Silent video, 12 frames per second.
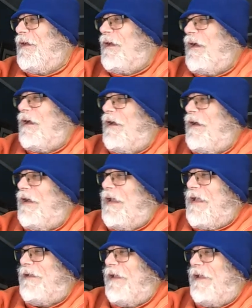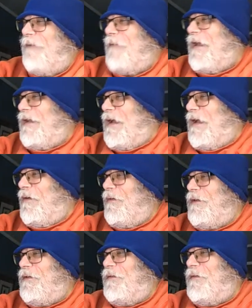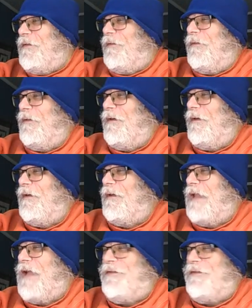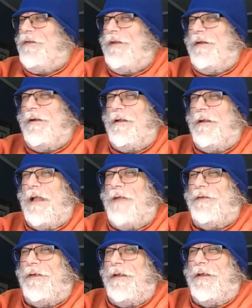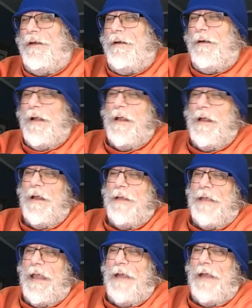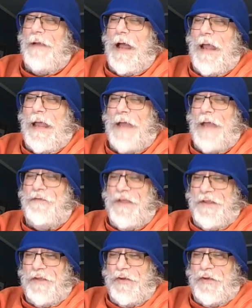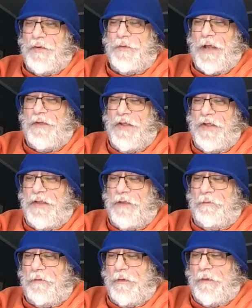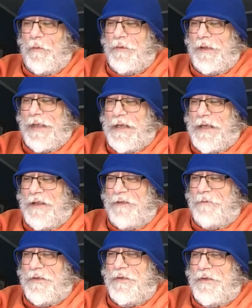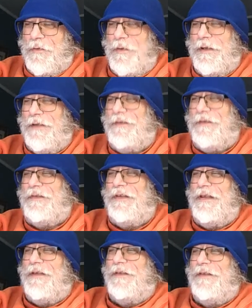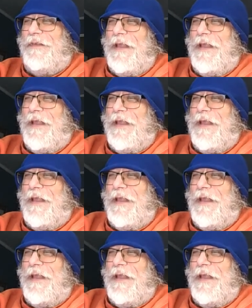uh, hey, caveman, how are you? Glad you're here. Glad you're here. Yeah, I, I think that there's, I think that's what the, what the lady has been doing is she is